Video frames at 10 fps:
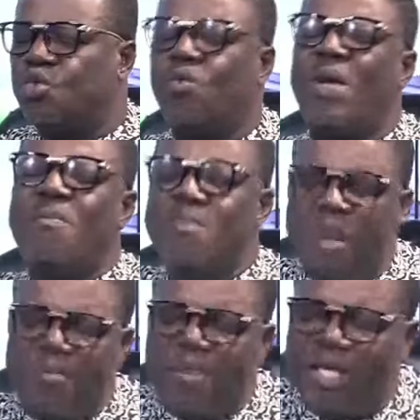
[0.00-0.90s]
So,
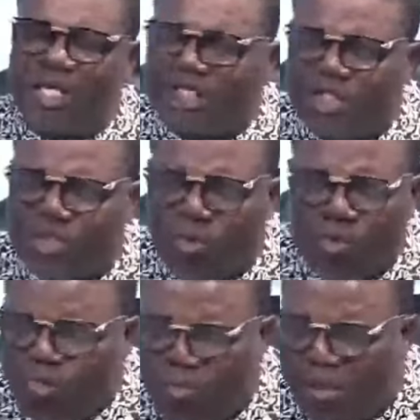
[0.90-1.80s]
emrabia yeshisho
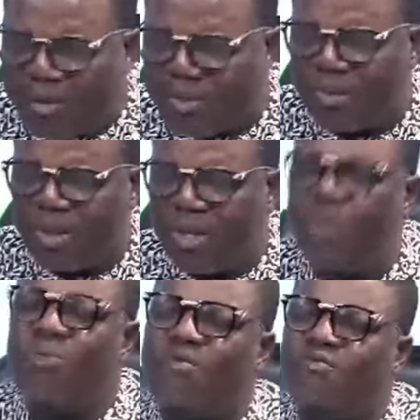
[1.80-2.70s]
okromano,
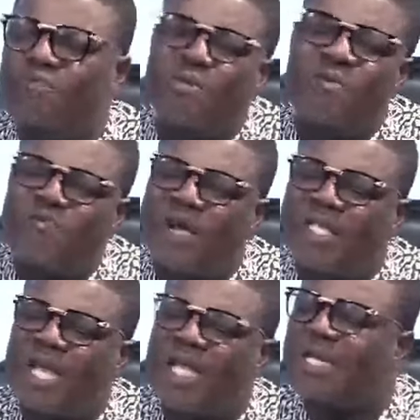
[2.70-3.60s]
we
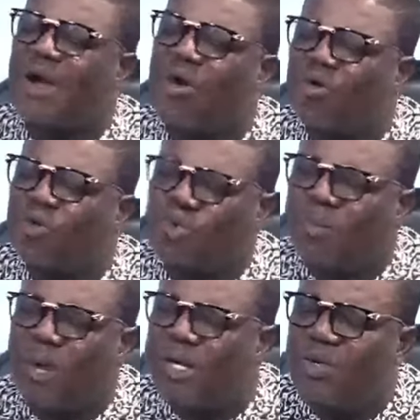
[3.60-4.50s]
factor in our
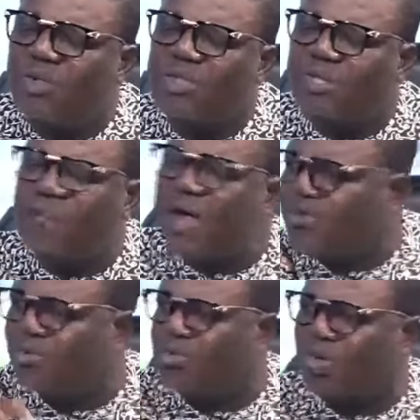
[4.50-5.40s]
customary laws and
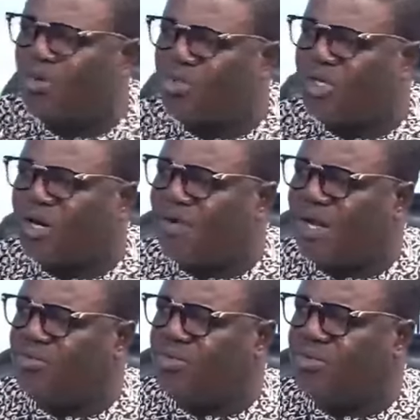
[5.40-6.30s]
values, cultural
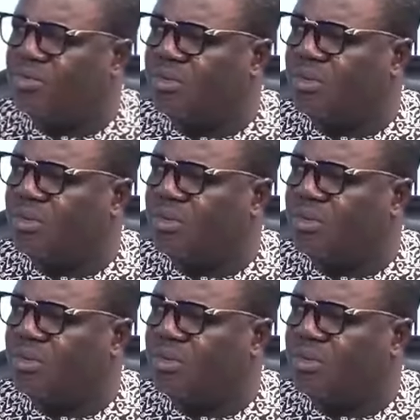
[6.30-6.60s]
values.